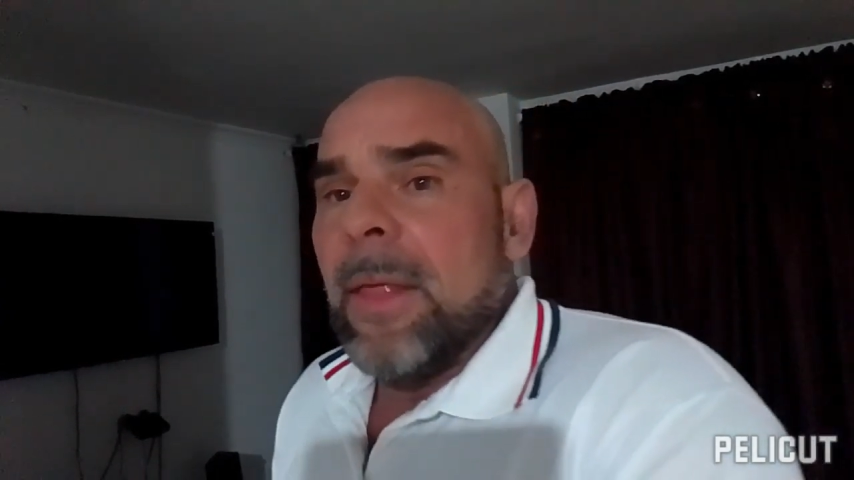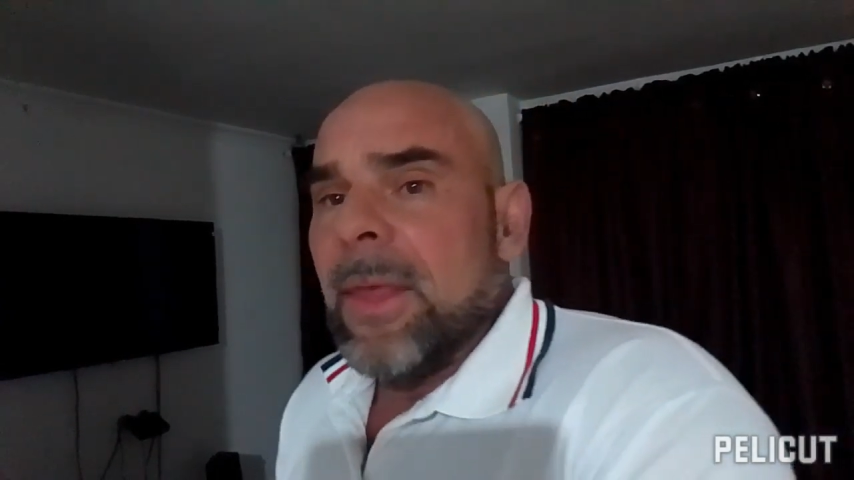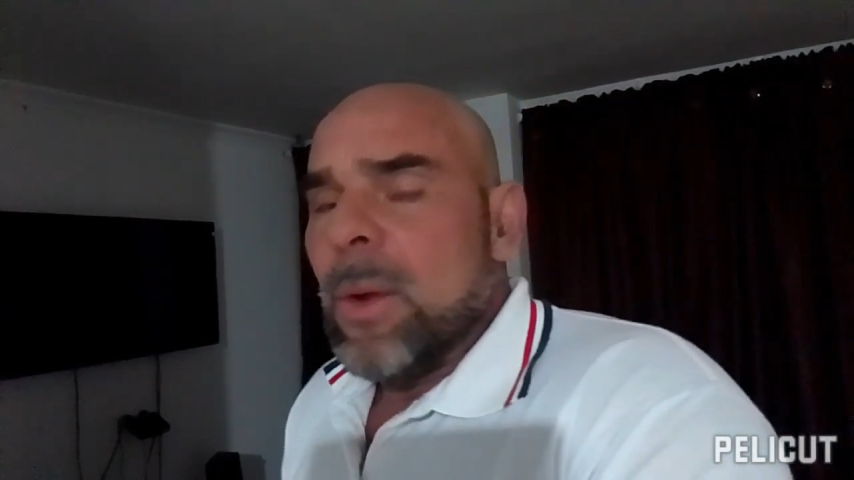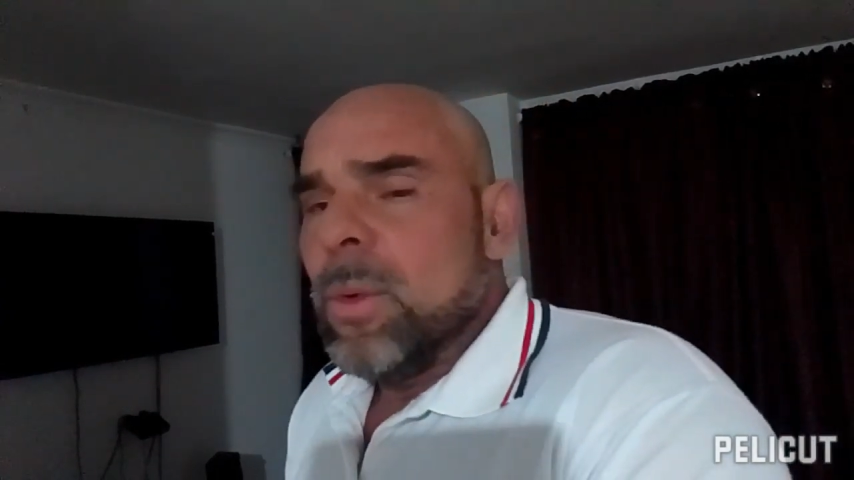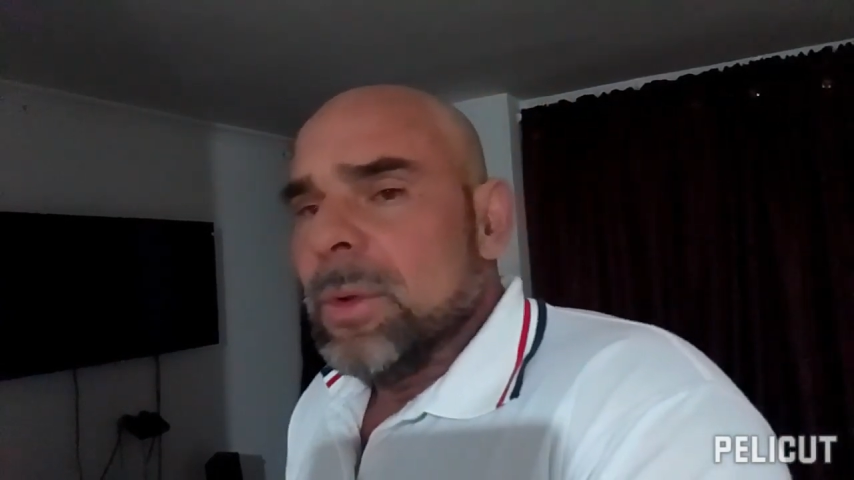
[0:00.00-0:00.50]

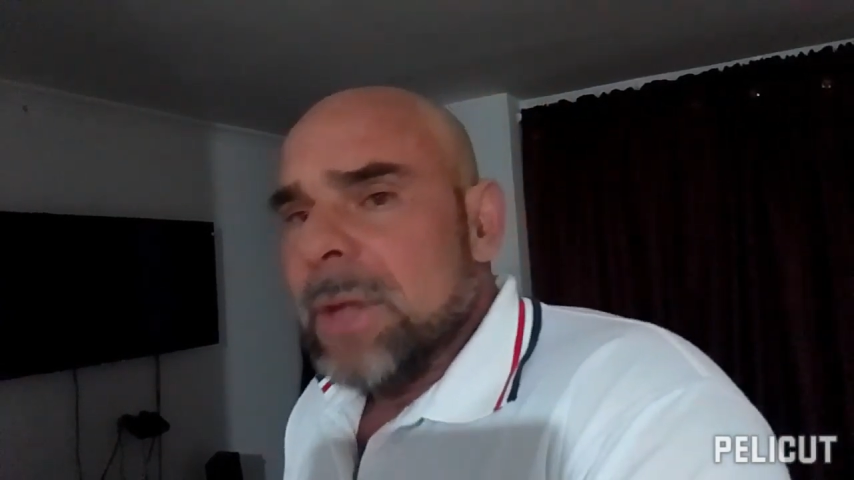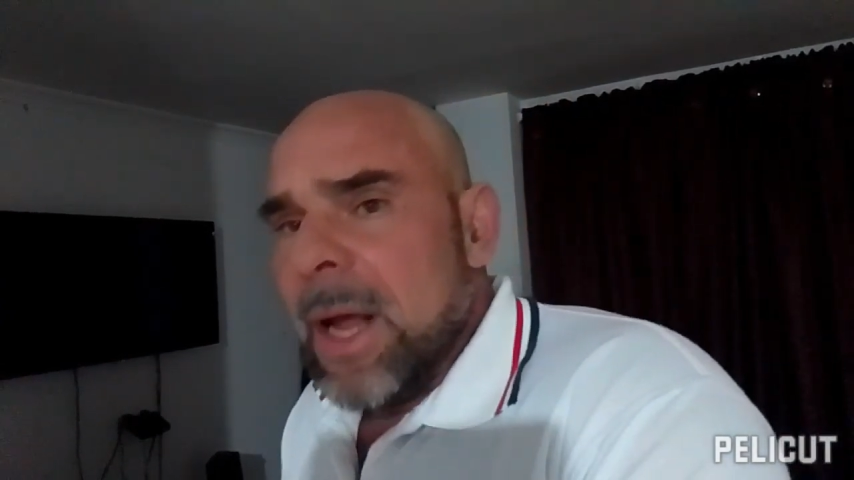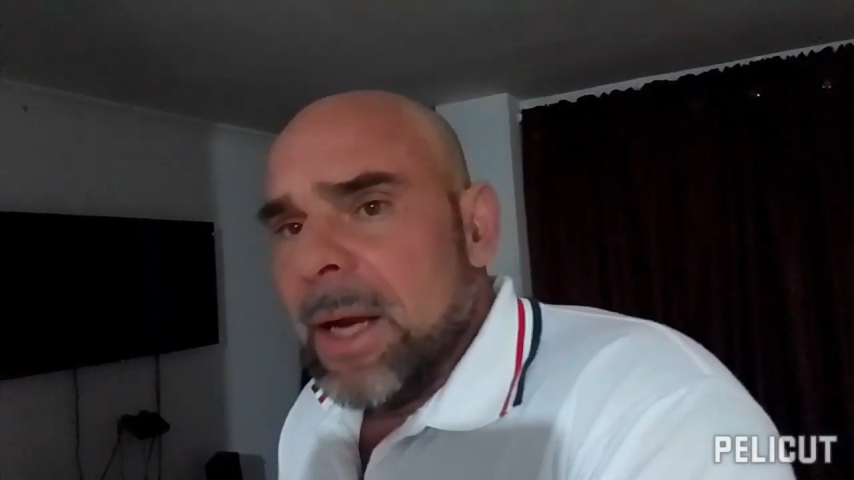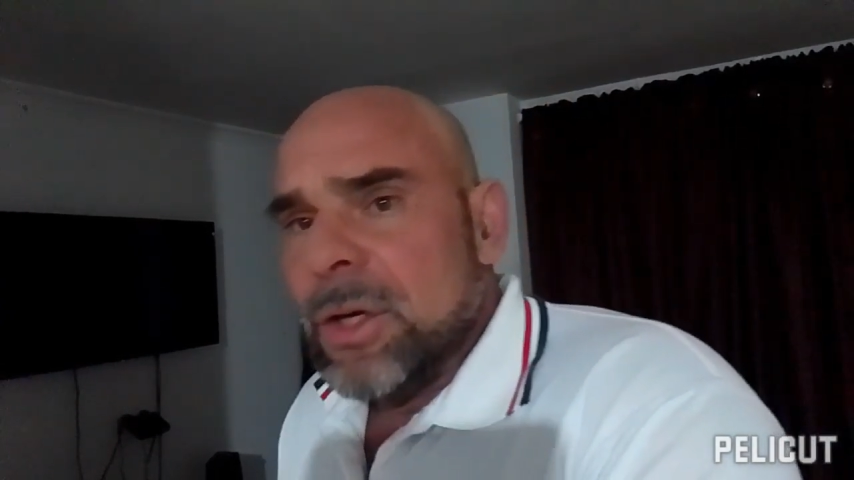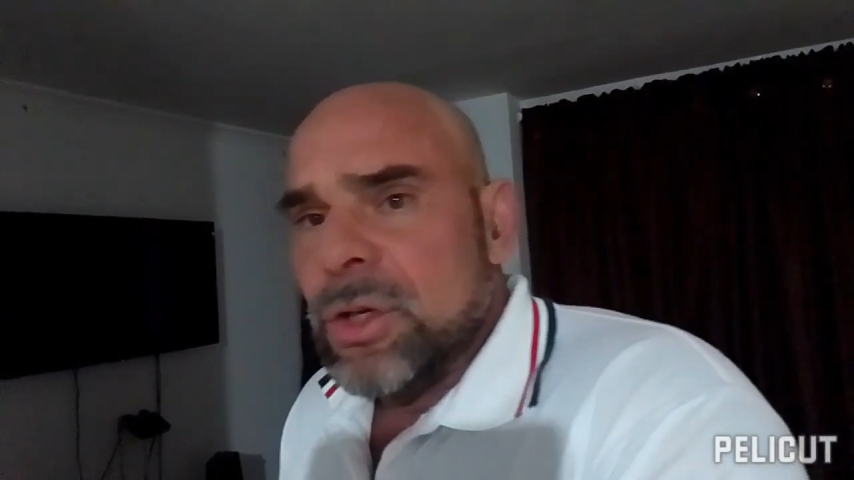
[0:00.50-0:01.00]
they will
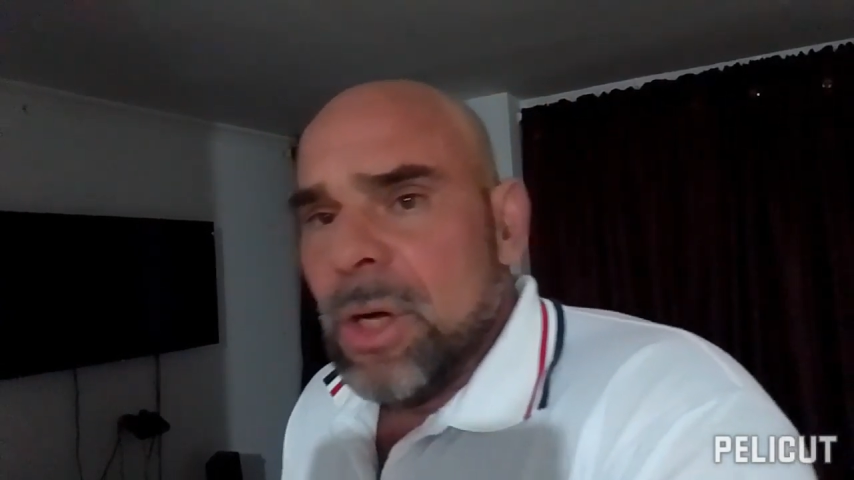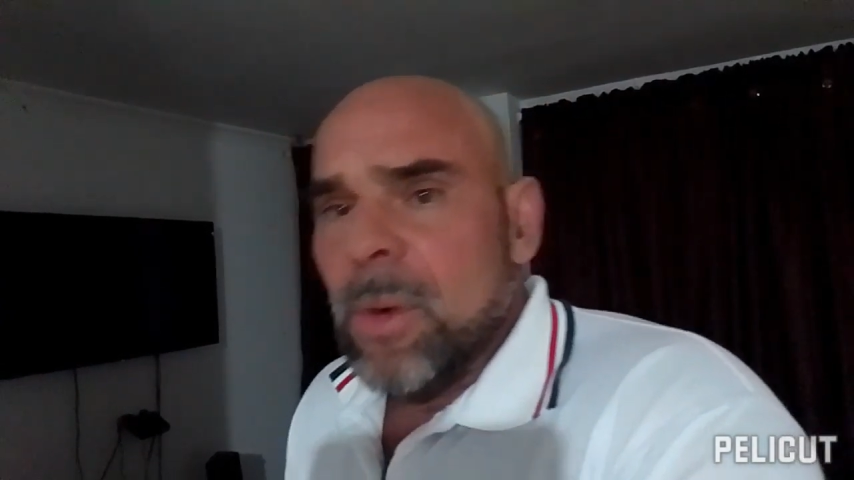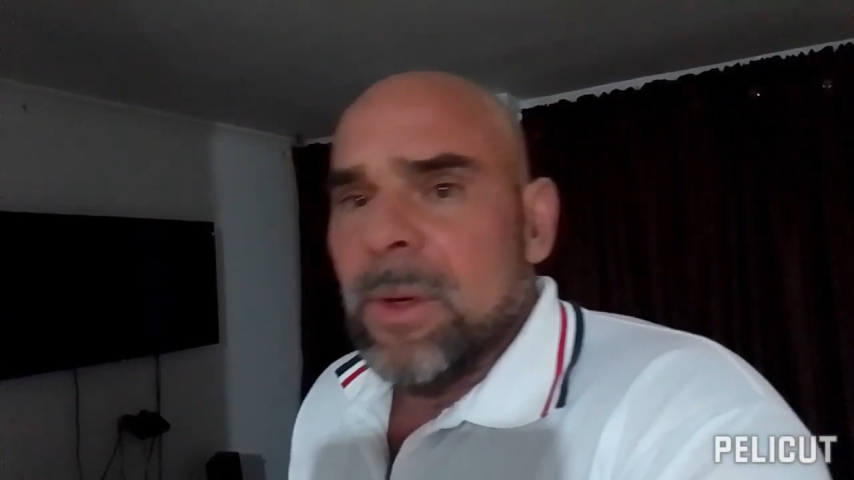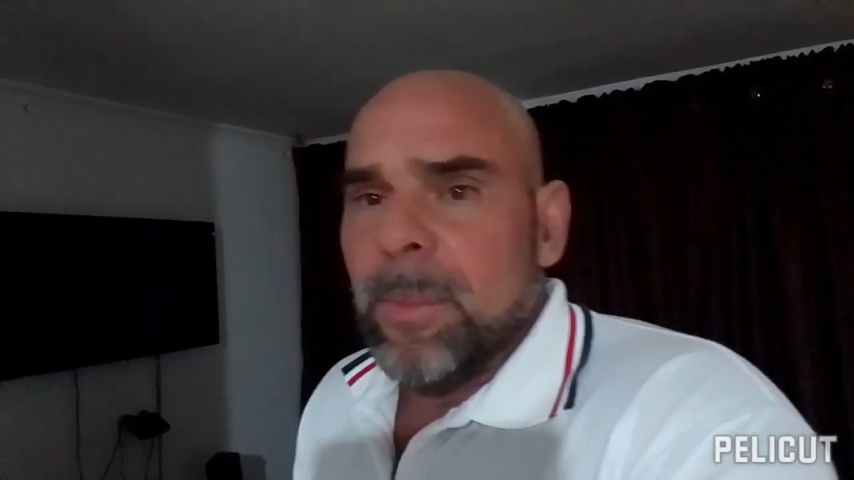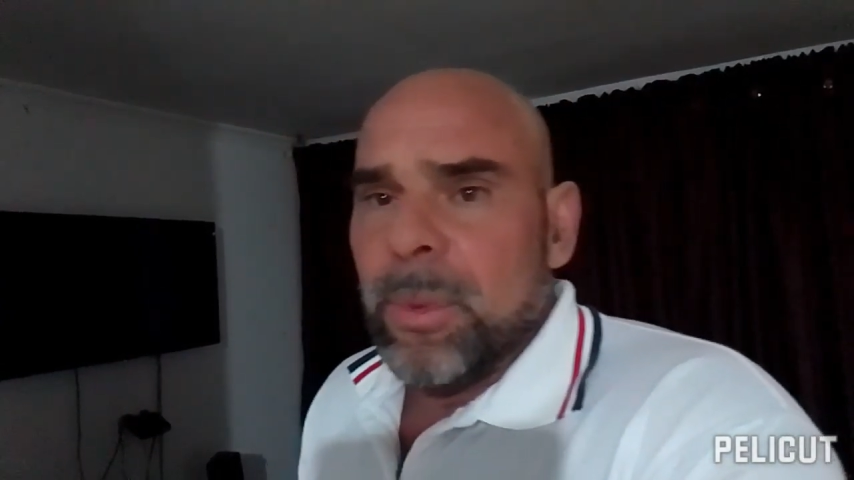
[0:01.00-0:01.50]
not
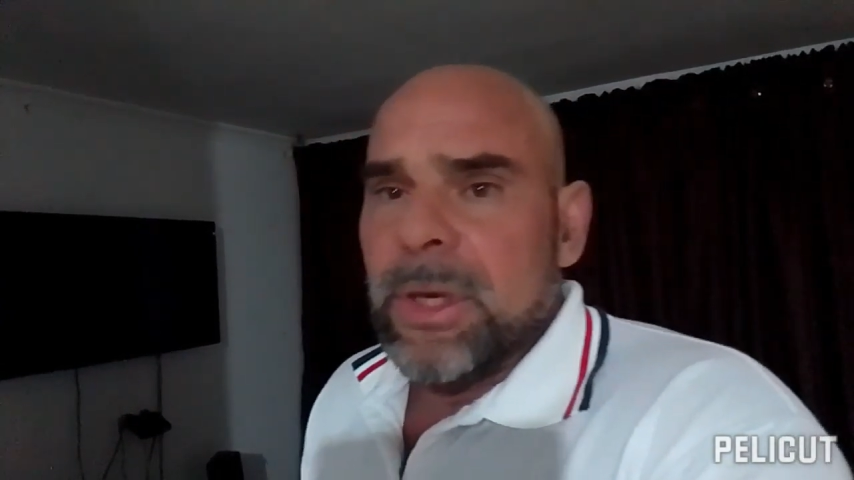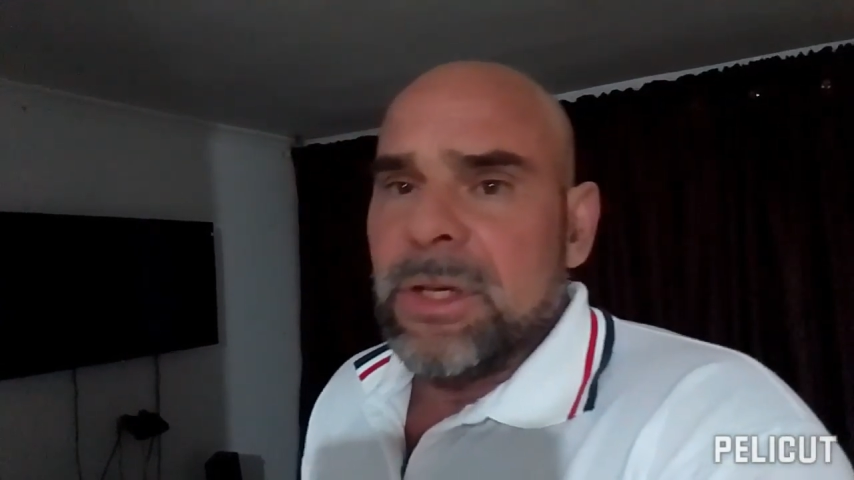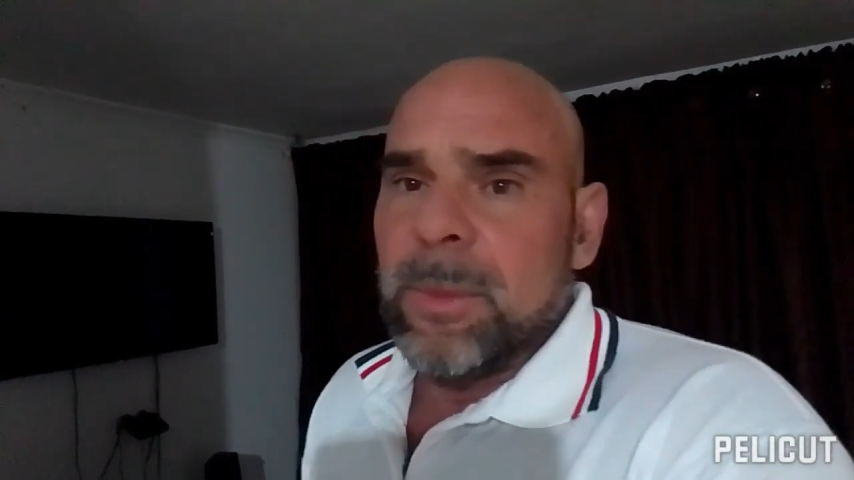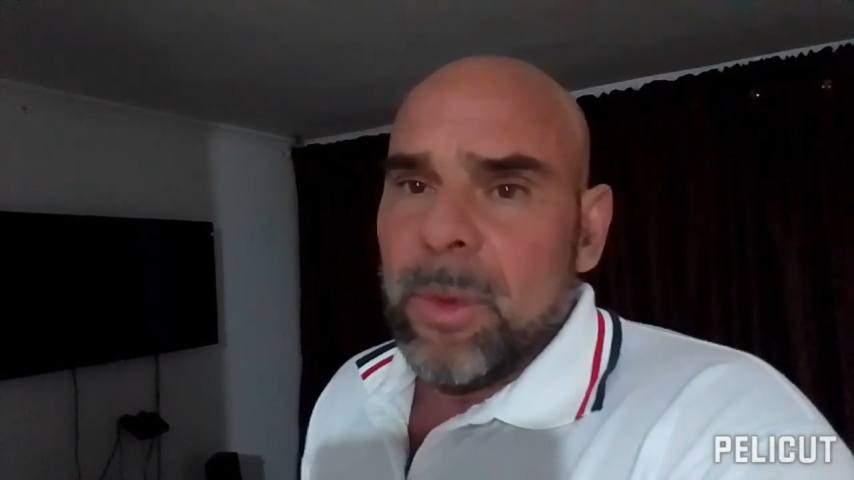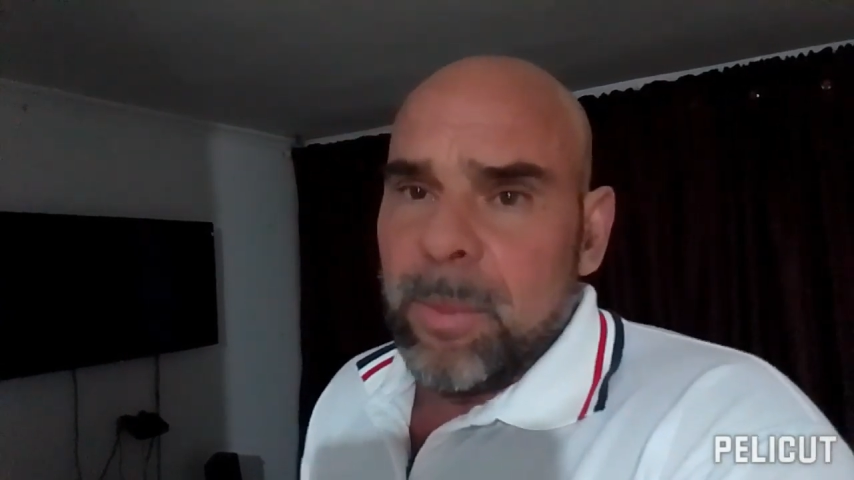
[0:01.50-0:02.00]
show an appreciable